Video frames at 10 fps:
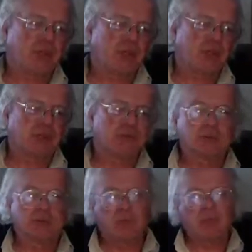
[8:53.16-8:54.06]
And you should
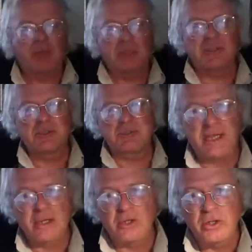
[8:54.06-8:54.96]
maybe take
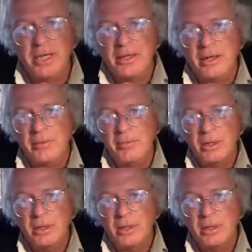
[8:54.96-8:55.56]
a look at